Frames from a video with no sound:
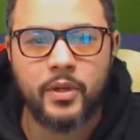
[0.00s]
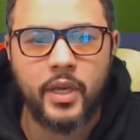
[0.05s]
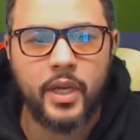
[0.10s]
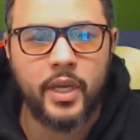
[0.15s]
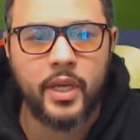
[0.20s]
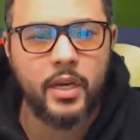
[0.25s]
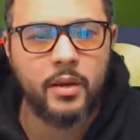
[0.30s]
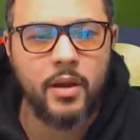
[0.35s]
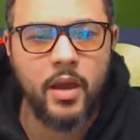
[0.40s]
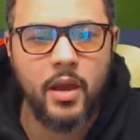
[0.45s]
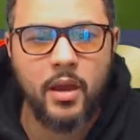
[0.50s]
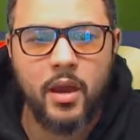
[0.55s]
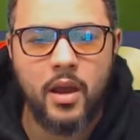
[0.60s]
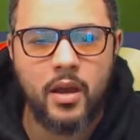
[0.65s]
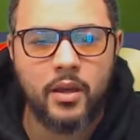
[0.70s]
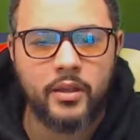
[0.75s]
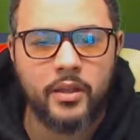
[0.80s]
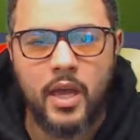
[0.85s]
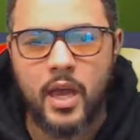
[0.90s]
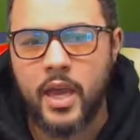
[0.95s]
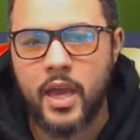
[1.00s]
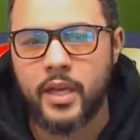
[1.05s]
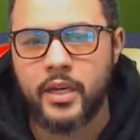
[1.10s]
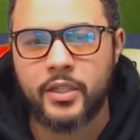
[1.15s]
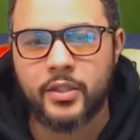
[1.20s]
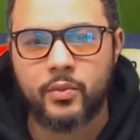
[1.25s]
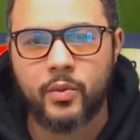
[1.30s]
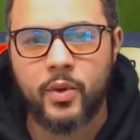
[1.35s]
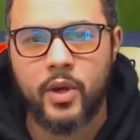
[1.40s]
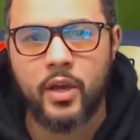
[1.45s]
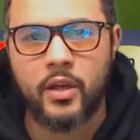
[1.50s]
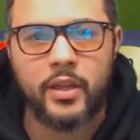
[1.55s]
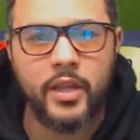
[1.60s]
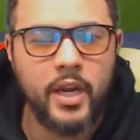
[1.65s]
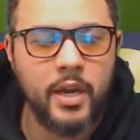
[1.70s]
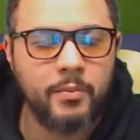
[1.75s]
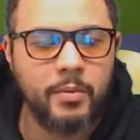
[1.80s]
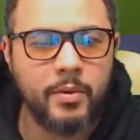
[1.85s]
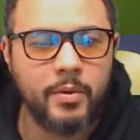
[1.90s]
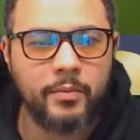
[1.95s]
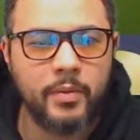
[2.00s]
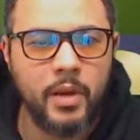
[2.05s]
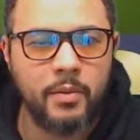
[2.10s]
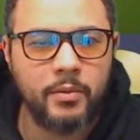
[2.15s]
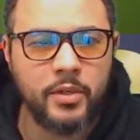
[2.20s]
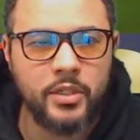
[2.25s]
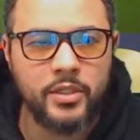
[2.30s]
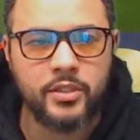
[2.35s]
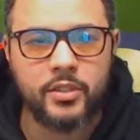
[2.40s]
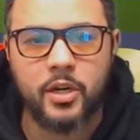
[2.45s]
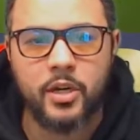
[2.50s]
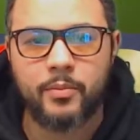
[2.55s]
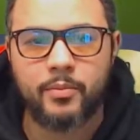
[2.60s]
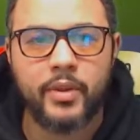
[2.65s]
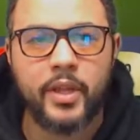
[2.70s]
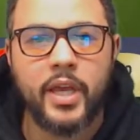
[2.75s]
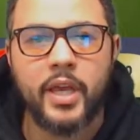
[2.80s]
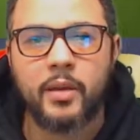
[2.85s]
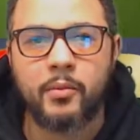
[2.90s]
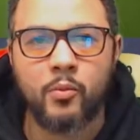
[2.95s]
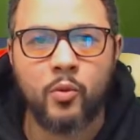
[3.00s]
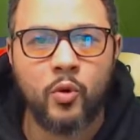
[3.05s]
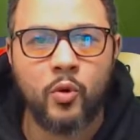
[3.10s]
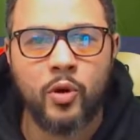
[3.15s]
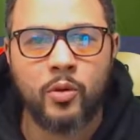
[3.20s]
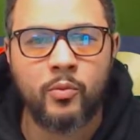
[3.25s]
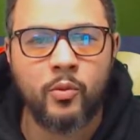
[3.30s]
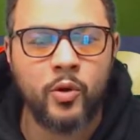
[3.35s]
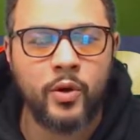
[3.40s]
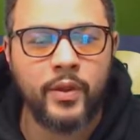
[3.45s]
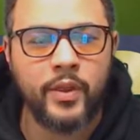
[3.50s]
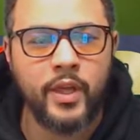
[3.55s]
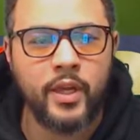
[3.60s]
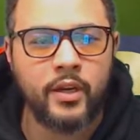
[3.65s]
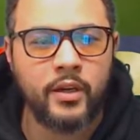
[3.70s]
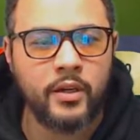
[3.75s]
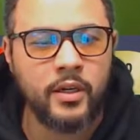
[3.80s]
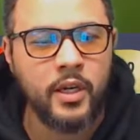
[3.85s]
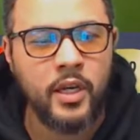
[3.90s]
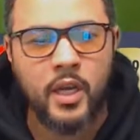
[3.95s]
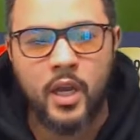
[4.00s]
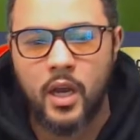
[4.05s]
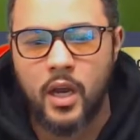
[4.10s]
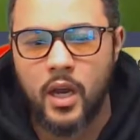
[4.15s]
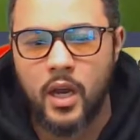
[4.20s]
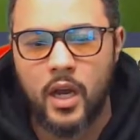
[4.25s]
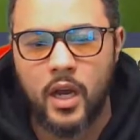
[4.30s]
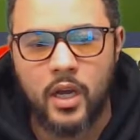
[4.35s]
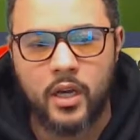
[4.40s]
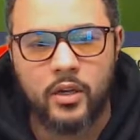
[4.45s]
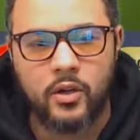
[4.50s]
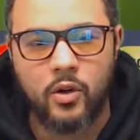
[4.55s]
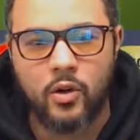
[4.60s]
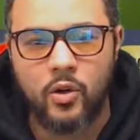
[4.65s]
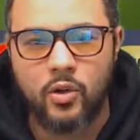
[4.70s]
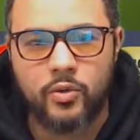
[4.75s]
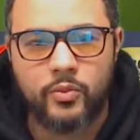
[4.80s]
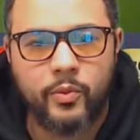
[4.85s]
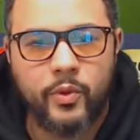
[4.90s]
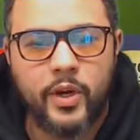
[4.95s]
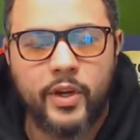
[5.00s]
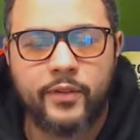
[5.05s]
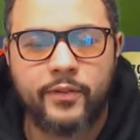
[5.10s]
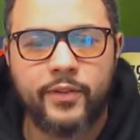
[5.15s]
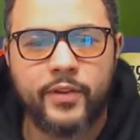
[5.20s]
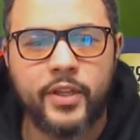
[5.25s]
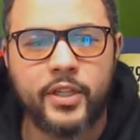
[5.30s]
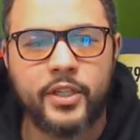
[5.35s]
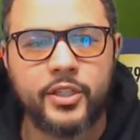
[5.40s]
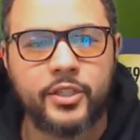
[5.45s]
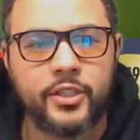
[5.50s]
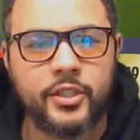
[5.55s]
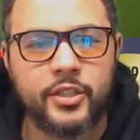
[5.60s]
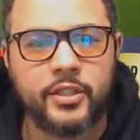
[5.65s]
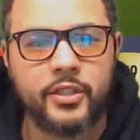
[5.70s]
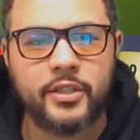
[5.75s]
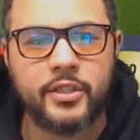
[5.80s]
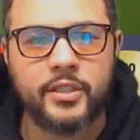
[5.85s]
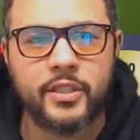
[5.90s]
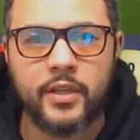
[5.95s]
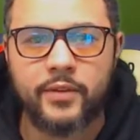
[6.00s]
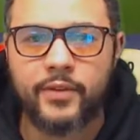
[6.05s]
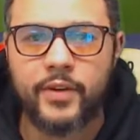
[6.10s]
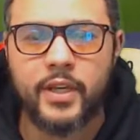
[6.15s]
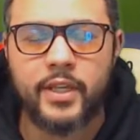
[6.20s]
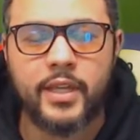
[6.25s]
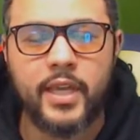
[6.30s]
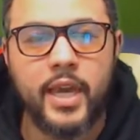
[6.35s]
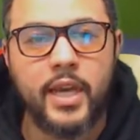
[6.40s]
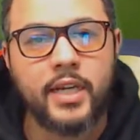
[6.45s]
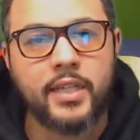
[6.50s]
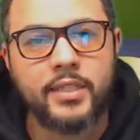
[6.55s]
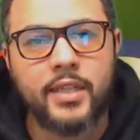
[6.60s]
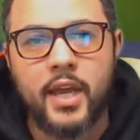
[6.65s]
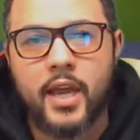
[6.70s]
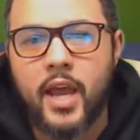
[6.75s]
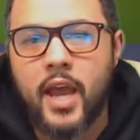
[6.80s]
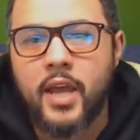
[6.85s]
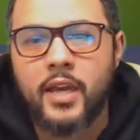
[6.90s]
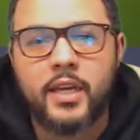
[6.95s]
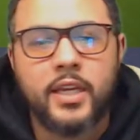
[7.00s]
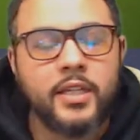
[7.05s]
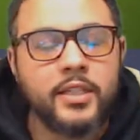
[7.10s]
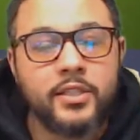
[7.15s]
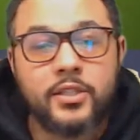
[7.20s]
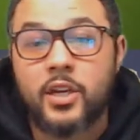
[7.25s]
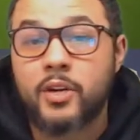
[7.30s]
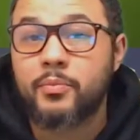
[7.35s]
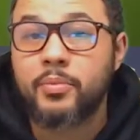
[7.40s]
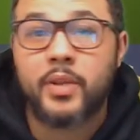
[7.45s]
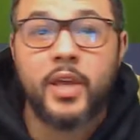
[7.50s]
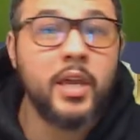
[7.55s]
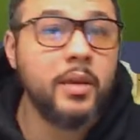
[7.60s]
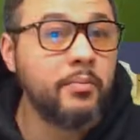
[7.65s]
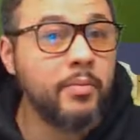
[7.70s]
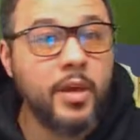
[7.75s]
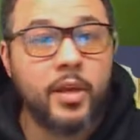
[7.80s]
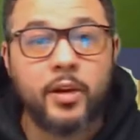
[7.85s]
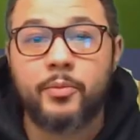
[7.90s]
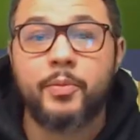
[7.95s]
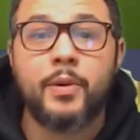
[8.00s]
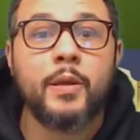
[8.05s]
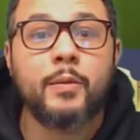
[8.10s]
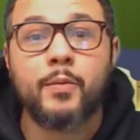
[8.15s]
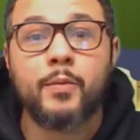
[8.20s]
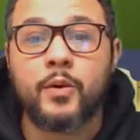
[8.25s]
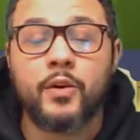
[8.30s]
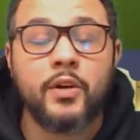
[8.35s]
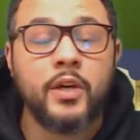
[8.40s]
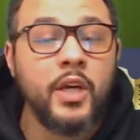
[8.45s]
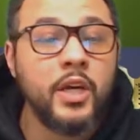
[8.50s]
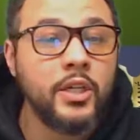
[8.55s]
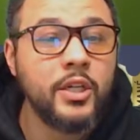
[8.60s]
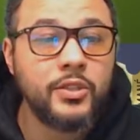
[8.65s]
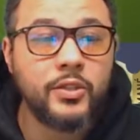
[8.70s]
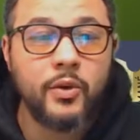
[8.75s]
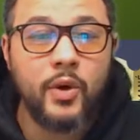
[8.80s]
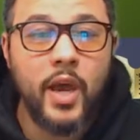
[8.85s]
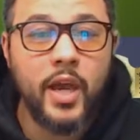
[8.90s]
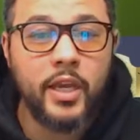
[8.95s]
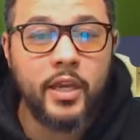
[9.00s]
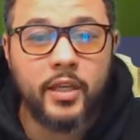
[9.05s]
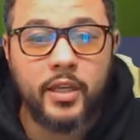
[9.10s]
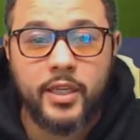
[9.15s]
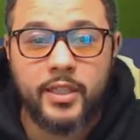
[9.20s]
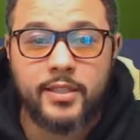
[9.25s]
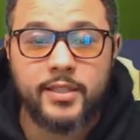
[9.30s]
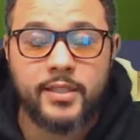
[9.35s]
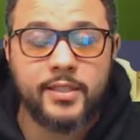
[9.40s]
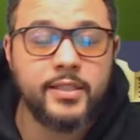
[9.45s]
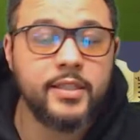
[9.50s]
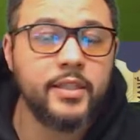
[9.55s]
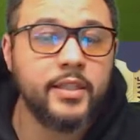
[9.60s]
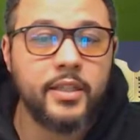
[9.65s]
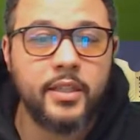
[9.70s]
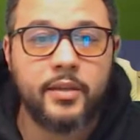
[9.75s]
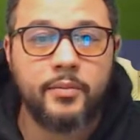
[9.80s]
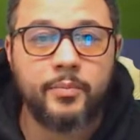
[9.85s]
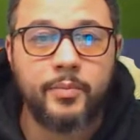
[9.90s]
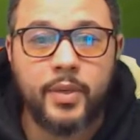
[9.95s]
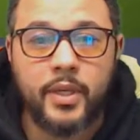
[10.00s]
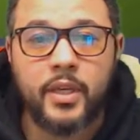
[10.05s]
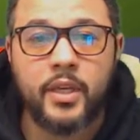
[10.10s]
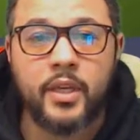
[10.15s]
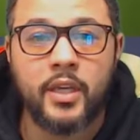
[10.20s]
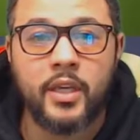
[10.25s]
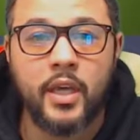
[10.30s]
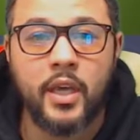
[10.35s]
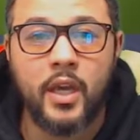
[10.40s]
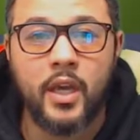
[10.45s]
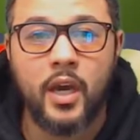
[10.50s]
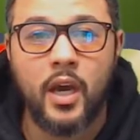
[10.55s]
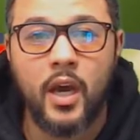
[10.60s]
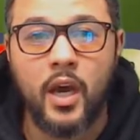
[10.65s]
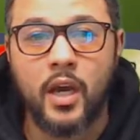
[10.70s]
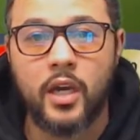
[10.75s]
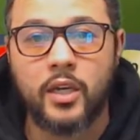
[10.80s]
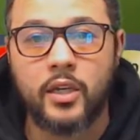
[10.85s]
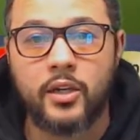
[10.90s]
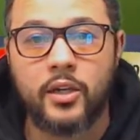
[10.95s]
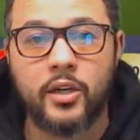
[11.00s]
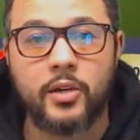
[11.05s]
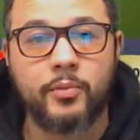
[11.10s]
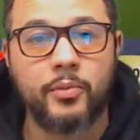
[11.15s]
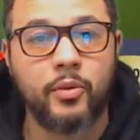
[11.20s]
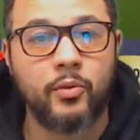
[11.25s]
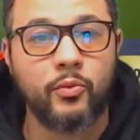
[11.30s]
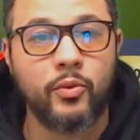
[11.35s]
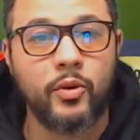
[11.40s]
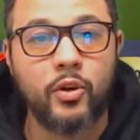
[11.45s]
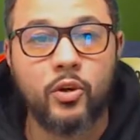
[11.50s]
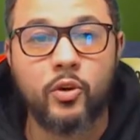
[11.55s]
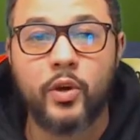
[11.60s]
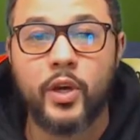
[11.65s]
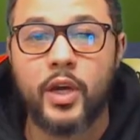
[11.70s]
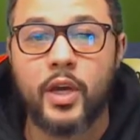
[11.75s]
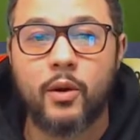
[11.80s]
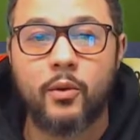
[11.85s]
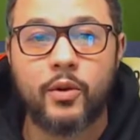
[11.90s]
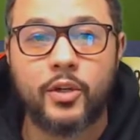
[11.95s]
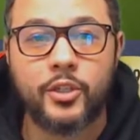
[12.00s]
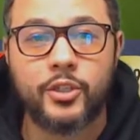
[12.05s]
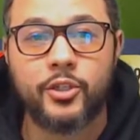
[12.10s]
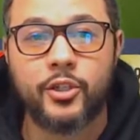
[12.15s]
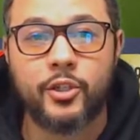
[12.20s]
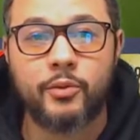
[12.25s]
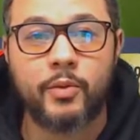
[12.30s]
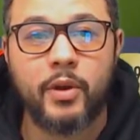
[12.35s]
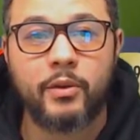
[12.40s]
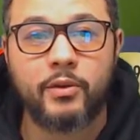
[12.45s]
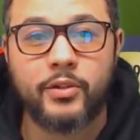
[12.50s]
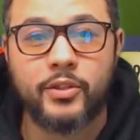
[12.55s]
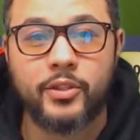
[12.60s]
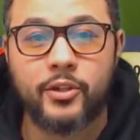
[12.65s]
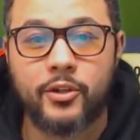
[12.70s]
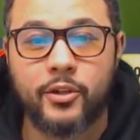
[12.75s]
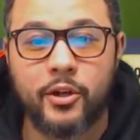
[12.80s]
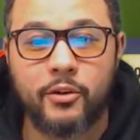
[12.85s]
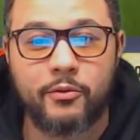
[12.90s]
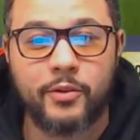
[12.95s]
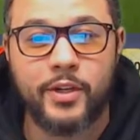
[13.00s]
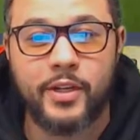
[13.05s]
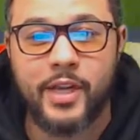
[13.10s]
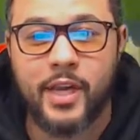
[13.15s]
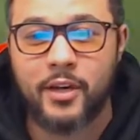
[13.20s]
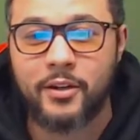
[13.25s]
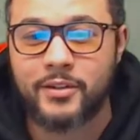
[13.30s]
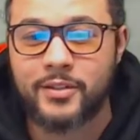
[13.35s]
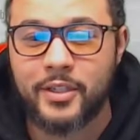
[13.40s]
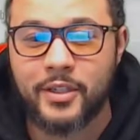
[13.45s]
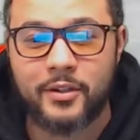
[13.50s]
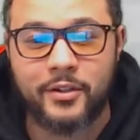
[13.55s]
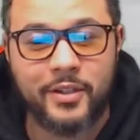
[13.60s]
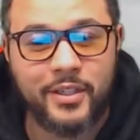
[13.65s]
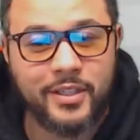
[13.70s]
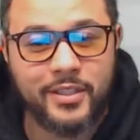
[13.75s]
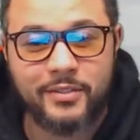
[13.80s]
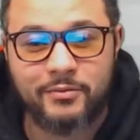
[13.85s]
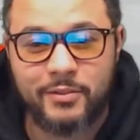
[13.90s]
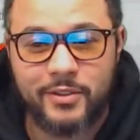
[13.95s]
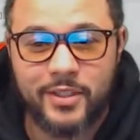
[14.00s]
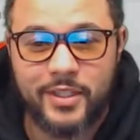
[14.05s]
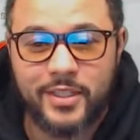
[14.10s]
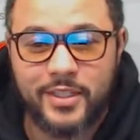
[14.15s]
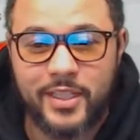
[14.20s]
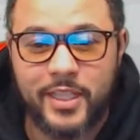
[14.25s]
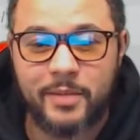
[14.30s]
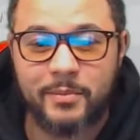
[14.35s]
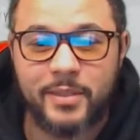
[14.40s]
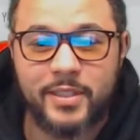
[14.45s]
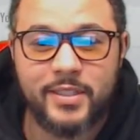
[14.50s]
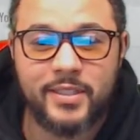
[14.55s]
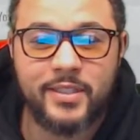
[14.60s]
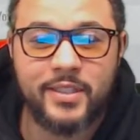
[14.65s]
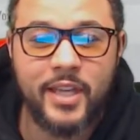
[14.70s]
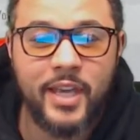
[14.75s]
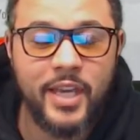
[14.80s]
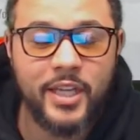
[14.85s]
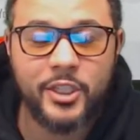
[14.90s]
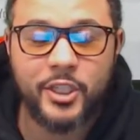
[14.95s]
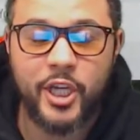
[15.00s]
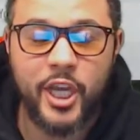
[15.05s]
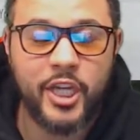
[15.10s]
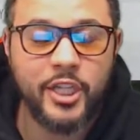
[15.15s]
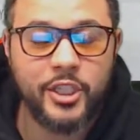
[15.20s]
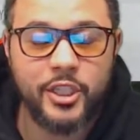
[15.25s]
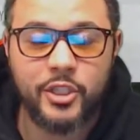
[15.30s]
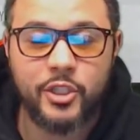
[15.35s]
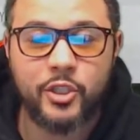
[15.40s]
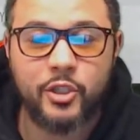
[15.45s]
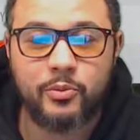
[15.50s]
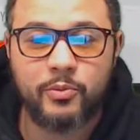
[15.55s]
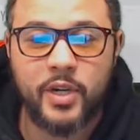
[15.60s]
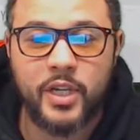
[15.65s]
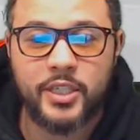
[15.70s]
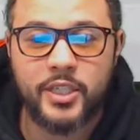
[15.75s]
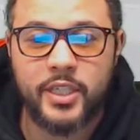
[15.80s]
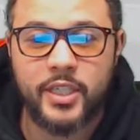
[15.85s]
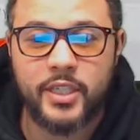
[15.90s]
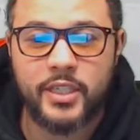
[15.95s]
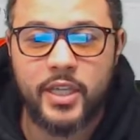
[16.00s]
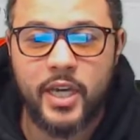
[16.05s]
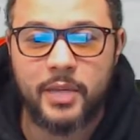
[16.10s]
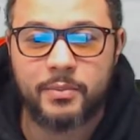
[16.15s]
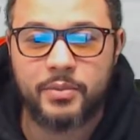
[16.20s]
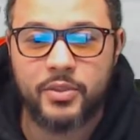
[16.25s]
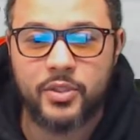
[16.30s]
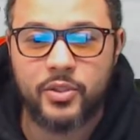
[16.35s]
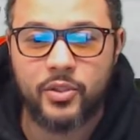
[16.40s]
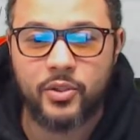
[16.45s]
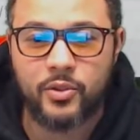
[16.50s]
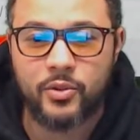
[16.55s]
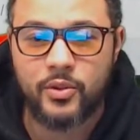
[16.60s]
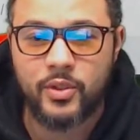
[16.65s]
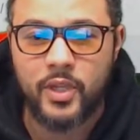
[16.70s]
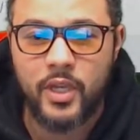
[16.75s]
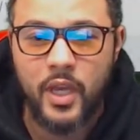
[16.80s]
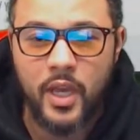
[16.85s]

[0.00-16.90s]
and uh, uh, online as well that I've been I'm gonna start playing more and more that are uh, gold one finishers and stuff like that because I, I need to start playing better people so I can consistently be uh, good but real quick I want to show you my return on Ronaldo because this team isn't changing too much anytime soon